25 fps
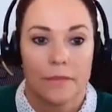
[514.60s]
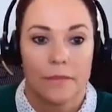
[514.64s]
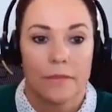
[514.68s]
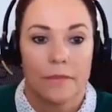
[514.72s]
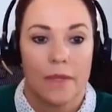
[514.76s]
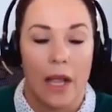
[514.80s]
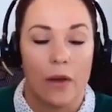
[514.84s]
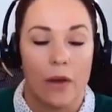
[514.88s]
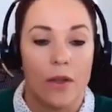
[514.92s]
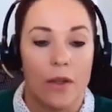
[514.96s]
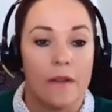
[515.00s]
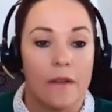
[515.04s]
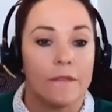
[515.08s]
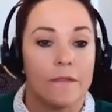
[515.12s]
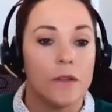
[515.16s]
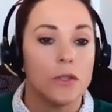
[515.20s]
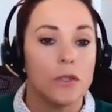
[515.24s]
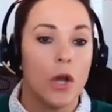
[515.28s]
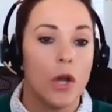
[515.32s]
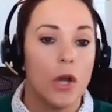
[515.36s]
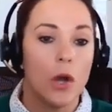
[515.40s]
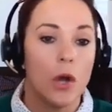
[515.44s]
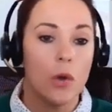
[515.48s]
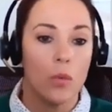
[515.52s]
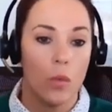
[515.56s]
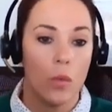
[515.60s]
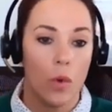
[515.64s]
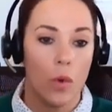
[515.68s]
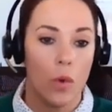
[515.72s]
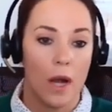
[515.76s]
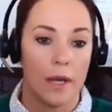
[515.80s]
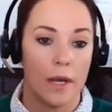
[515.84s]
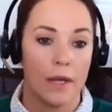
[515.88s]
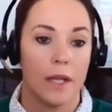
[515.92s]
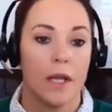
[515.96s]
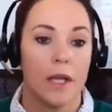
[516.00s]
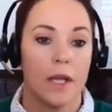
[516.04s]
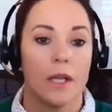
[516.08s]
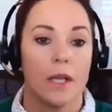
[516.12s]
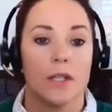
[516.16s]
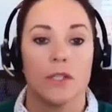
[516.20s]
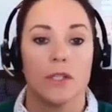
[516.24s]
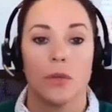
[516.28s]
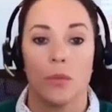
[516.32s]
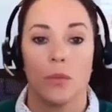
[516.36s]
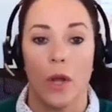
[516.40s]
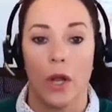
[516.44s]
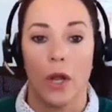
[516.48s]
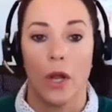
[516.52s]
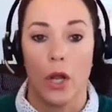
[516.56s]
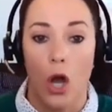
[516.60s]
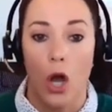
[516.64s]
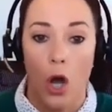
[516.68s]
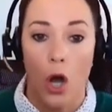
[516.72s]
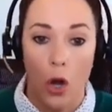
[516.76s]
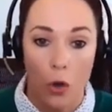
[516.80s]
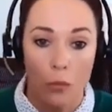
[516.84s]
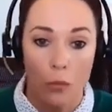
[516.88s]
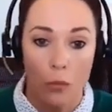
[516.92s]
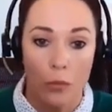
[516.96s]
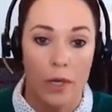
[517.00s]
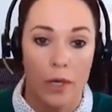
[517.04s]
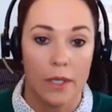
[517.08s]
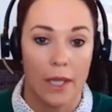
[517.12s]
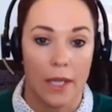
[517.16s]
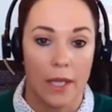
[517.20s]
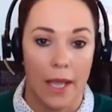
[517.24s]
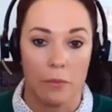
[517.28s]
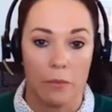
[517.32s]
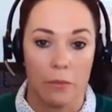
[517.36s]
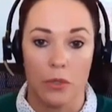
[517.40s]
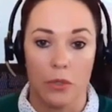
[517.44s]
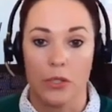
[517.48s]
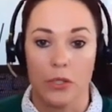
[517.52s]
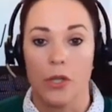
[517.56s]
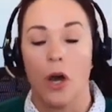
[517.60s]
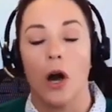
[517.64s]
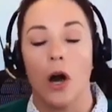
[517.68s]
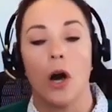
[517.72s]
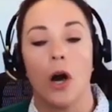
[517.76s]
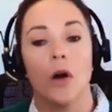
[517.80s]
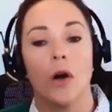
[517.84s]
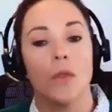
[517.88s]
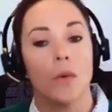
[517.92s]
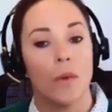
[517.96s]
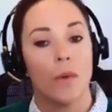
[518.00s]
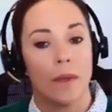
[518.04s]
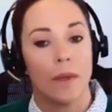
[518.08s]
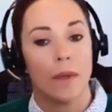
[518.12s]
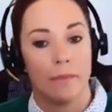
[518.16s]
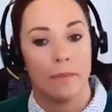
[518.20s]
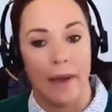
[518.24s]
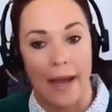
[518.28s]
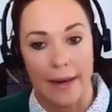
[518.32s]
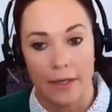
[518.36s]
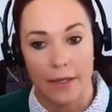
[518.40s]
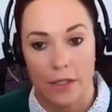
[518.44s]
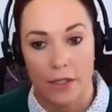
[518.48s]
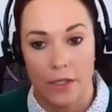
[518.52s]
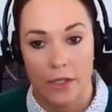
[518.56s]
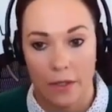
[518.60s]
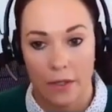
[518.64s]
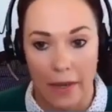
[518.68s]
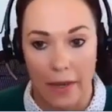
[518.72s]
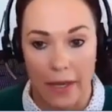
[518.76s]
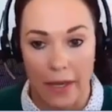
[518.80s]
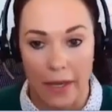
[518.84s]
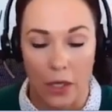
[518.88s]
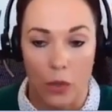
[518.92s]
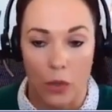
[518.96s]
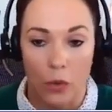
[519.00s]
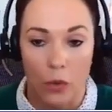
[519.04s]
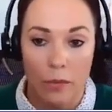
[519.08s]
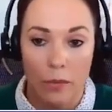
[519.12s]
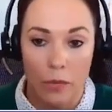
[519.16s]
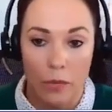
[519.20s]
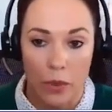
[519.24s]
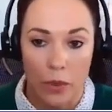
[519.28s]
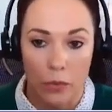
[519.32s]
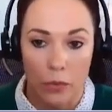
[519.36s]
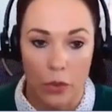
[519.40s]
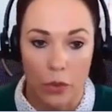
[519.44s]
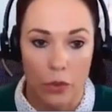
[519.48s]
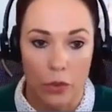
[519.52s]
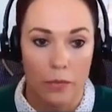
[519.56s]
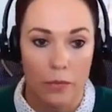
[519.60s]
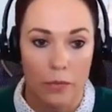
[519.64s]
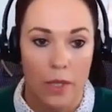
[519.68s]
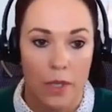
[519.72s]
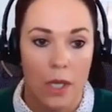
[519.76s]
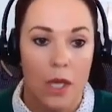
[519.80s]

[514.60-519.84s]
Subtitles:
Now, if you don't want to run home run cables all the way back to the main equipment room,